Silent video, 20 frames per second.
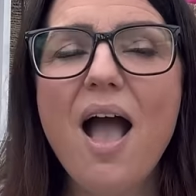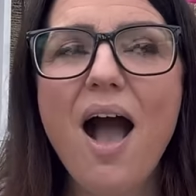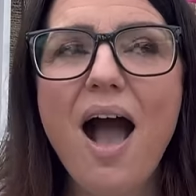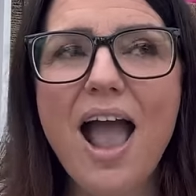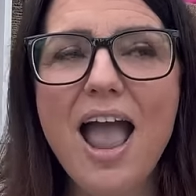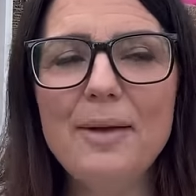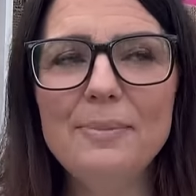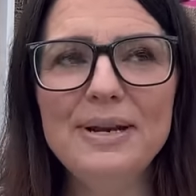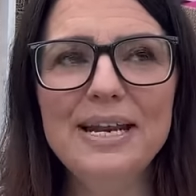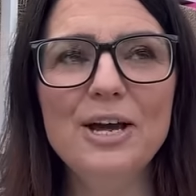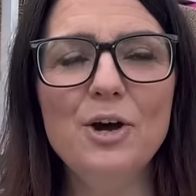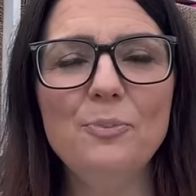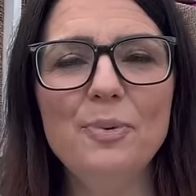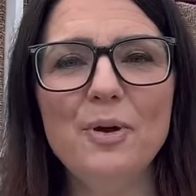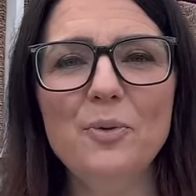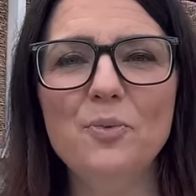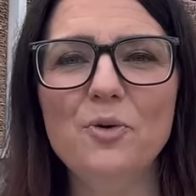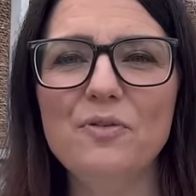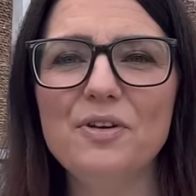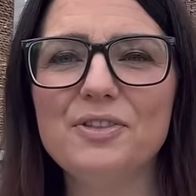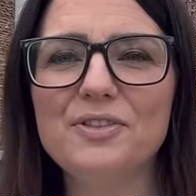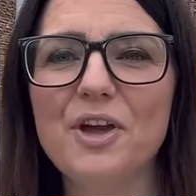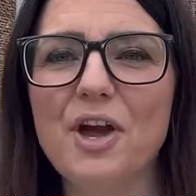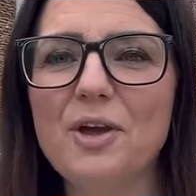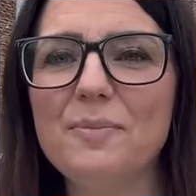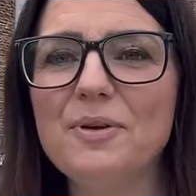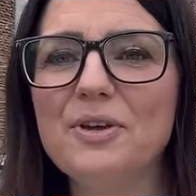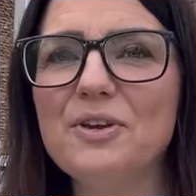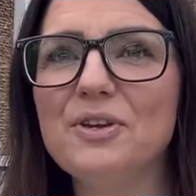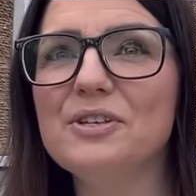I am a little bit worried
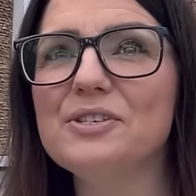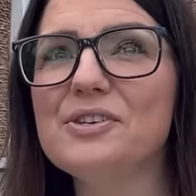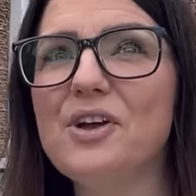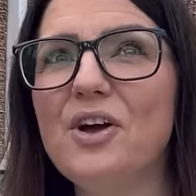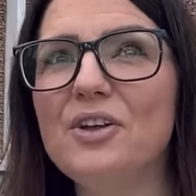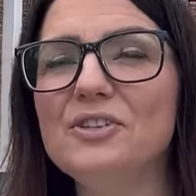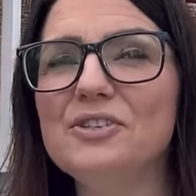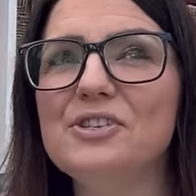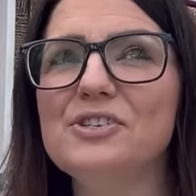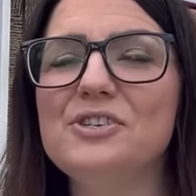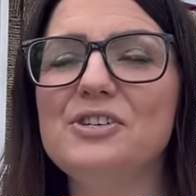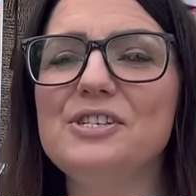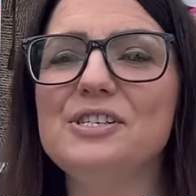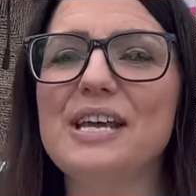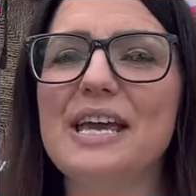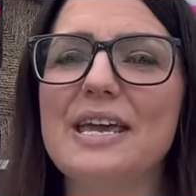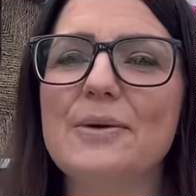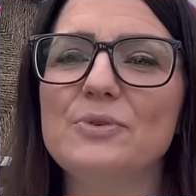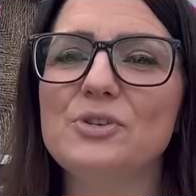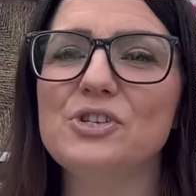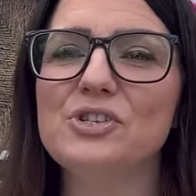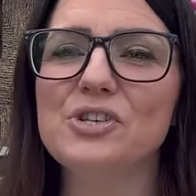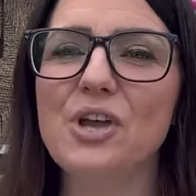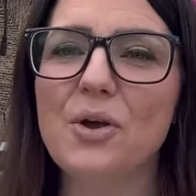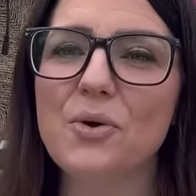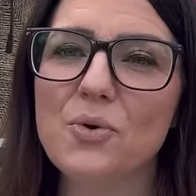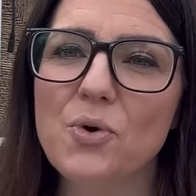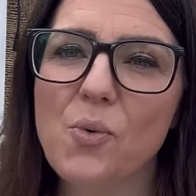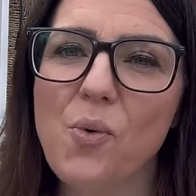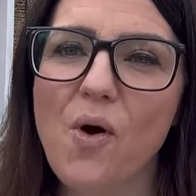though, because on Sunday it was
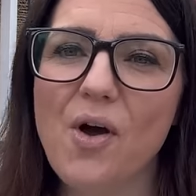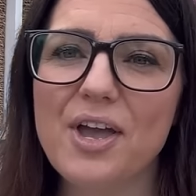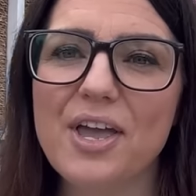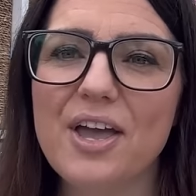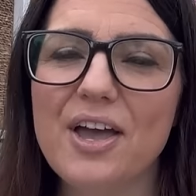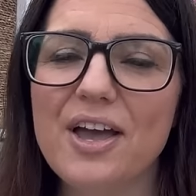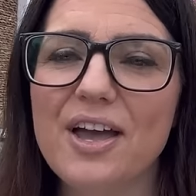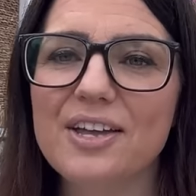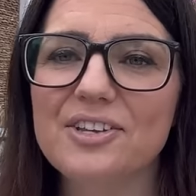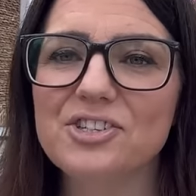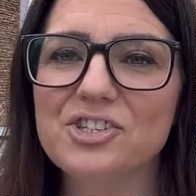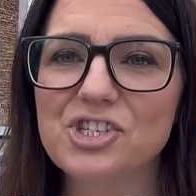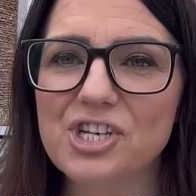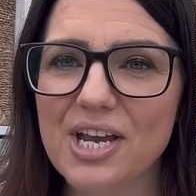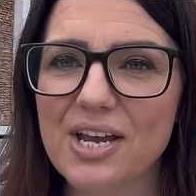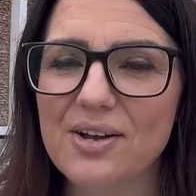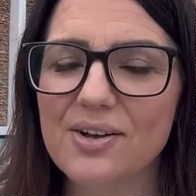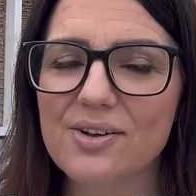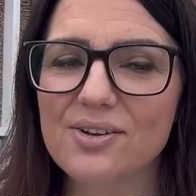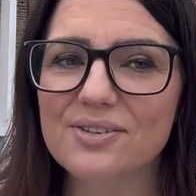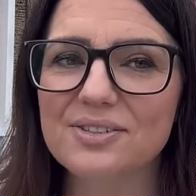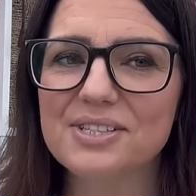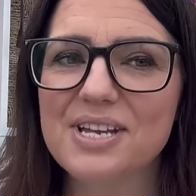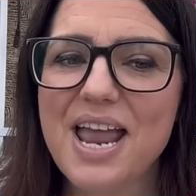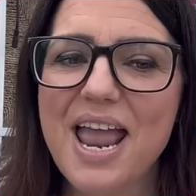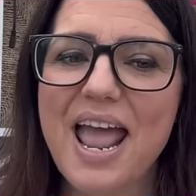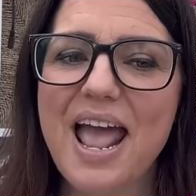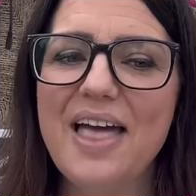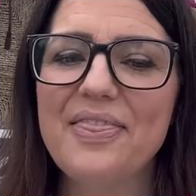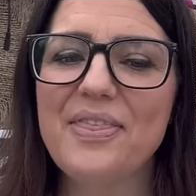so quiet and chilled
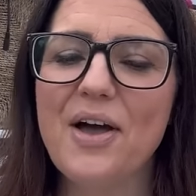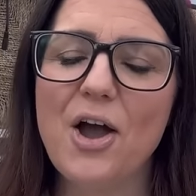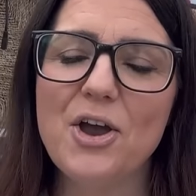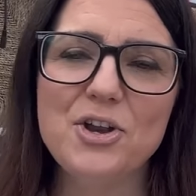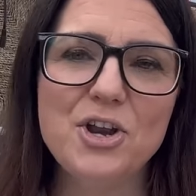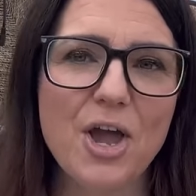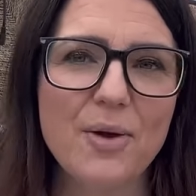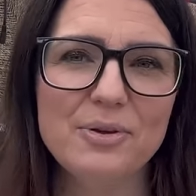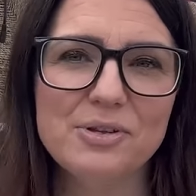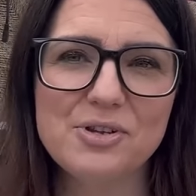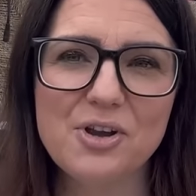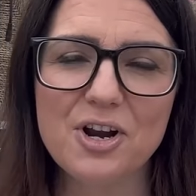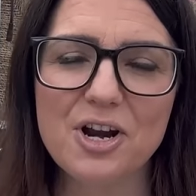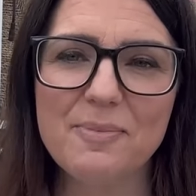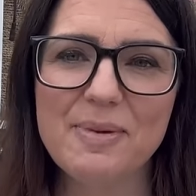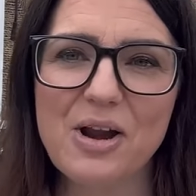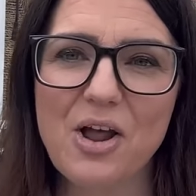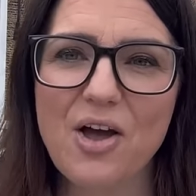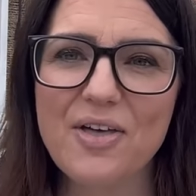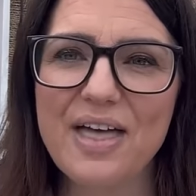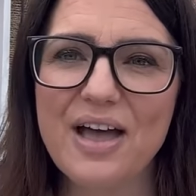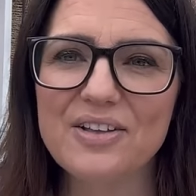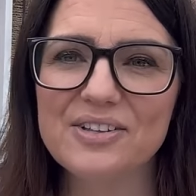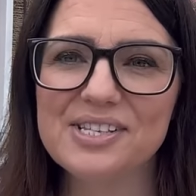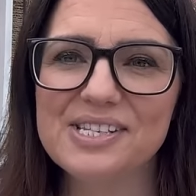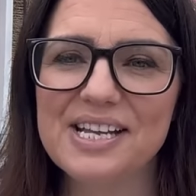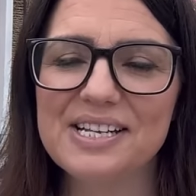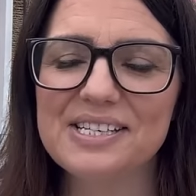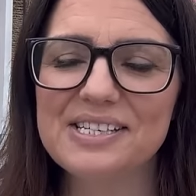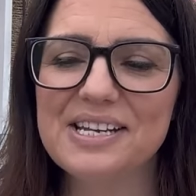that I know it's not going to be like that on
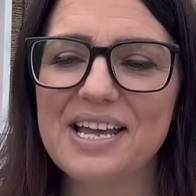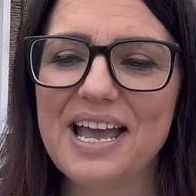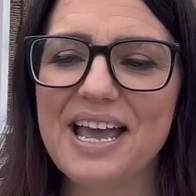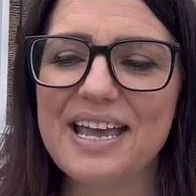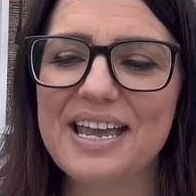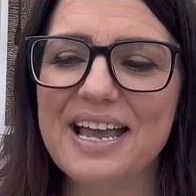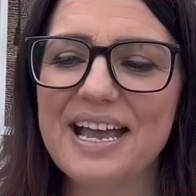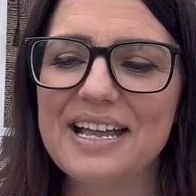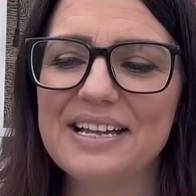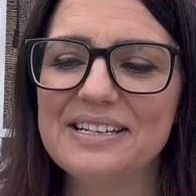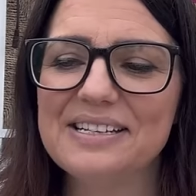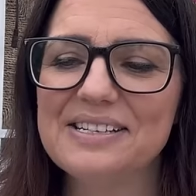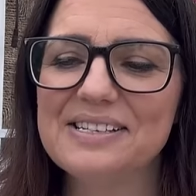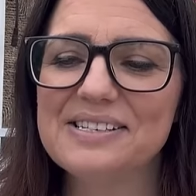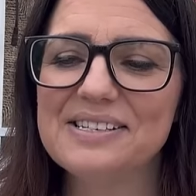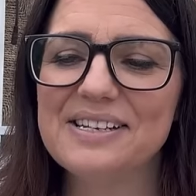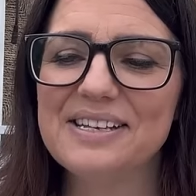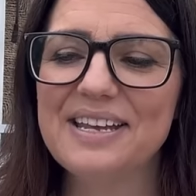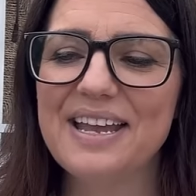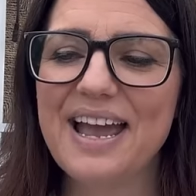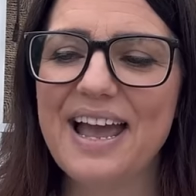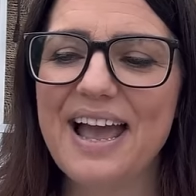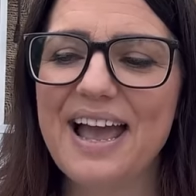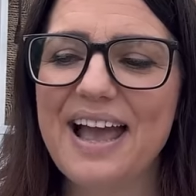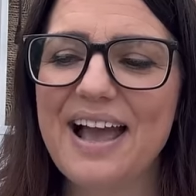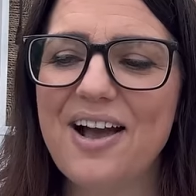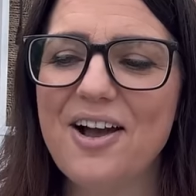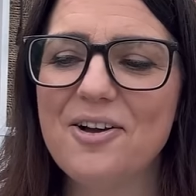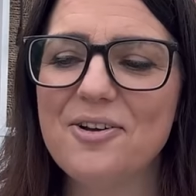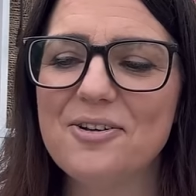Saturday. And
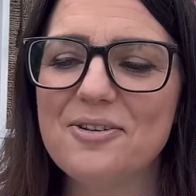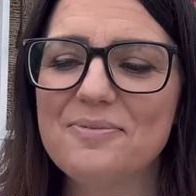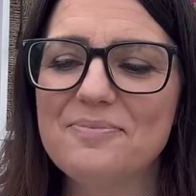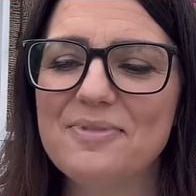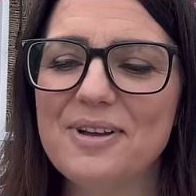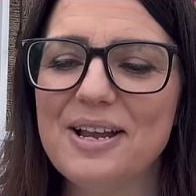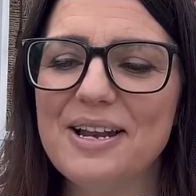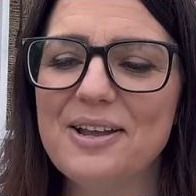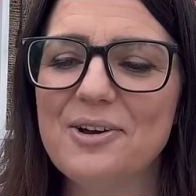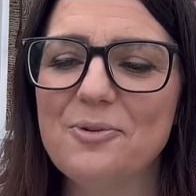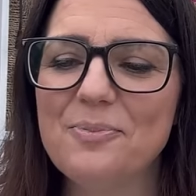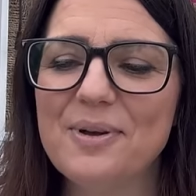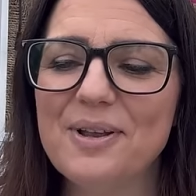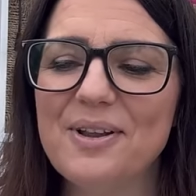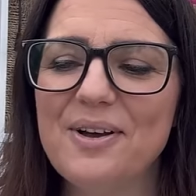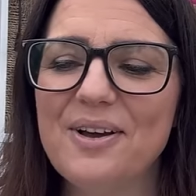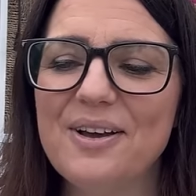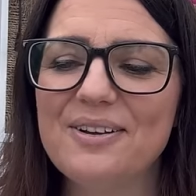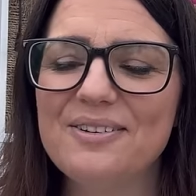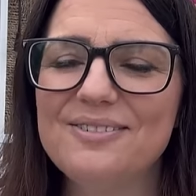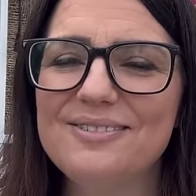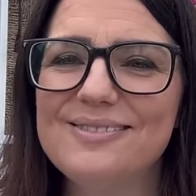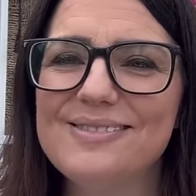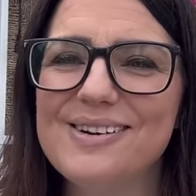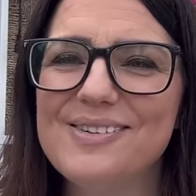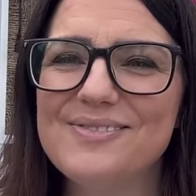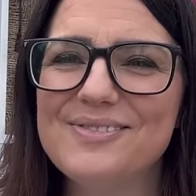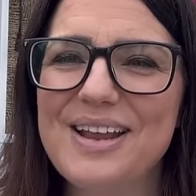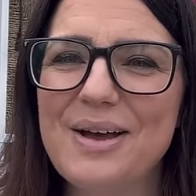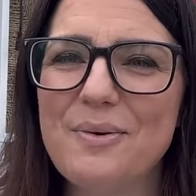yeah, I'm a little bit like,
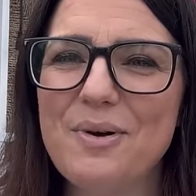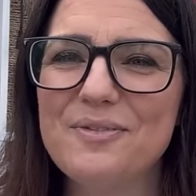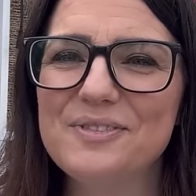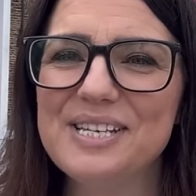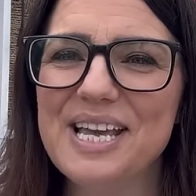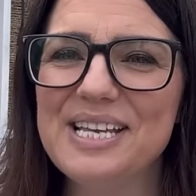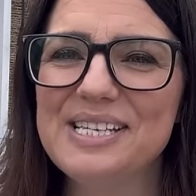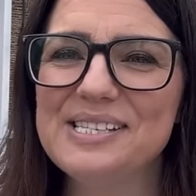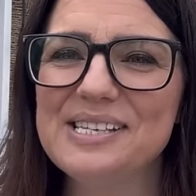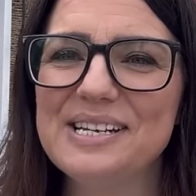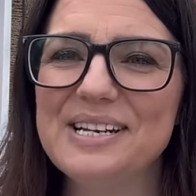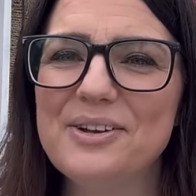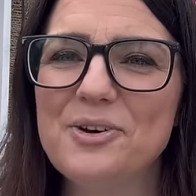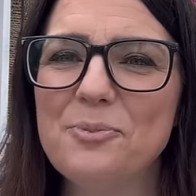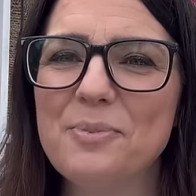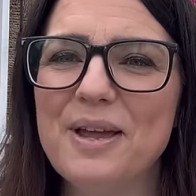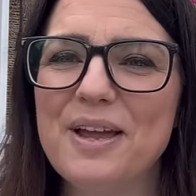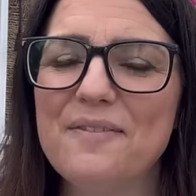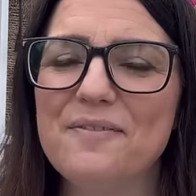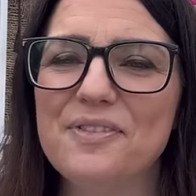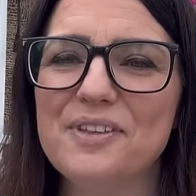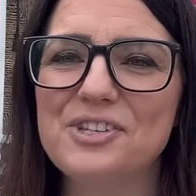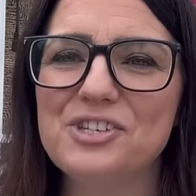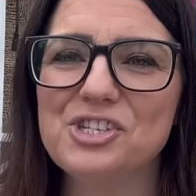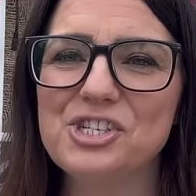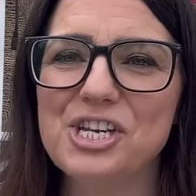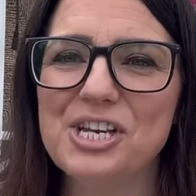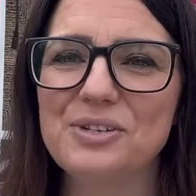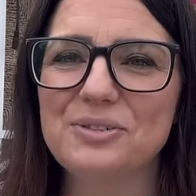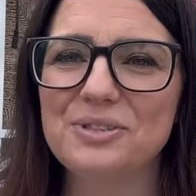oh, now I've tasted a little bit of the
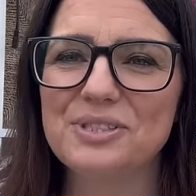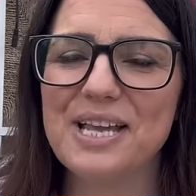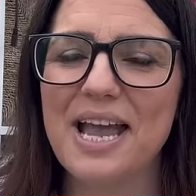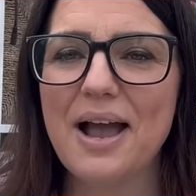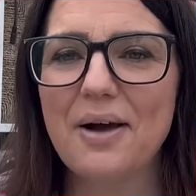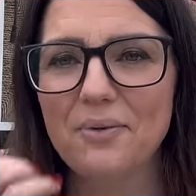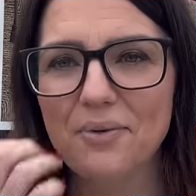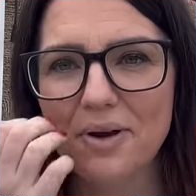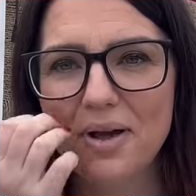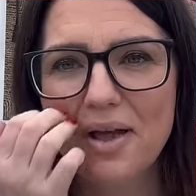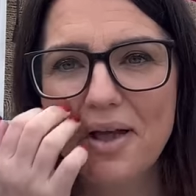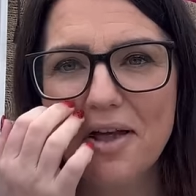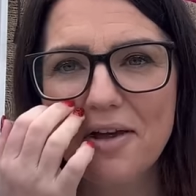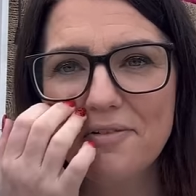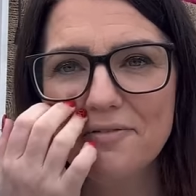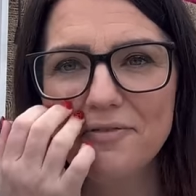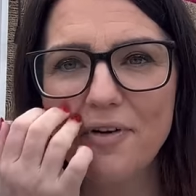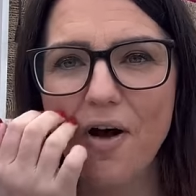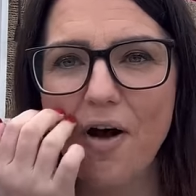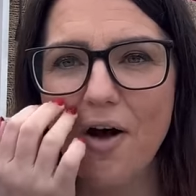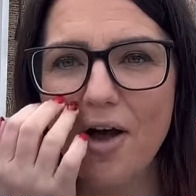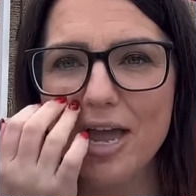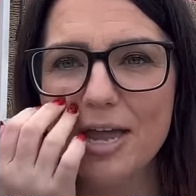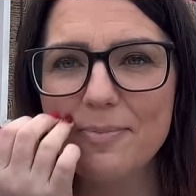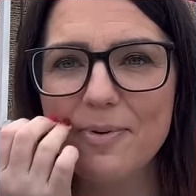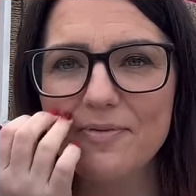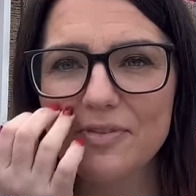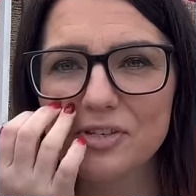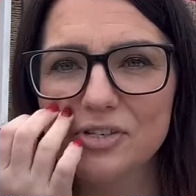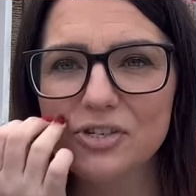chilled out
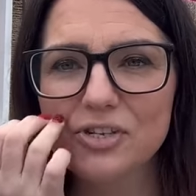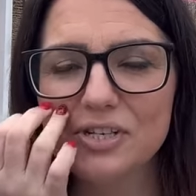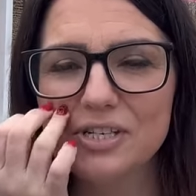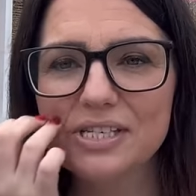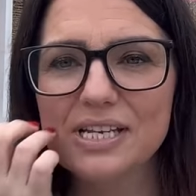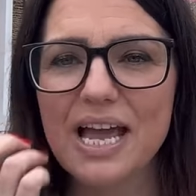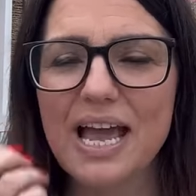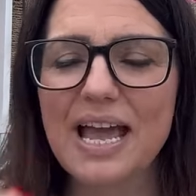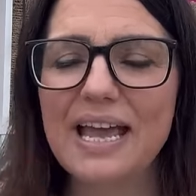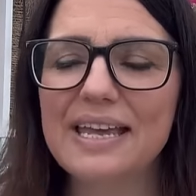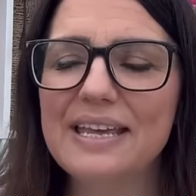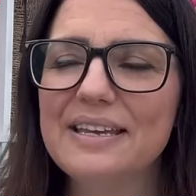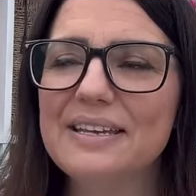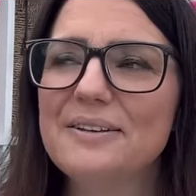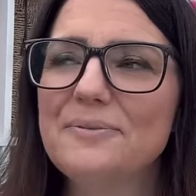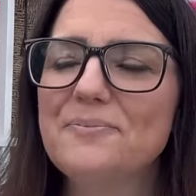vibe of a Sunday.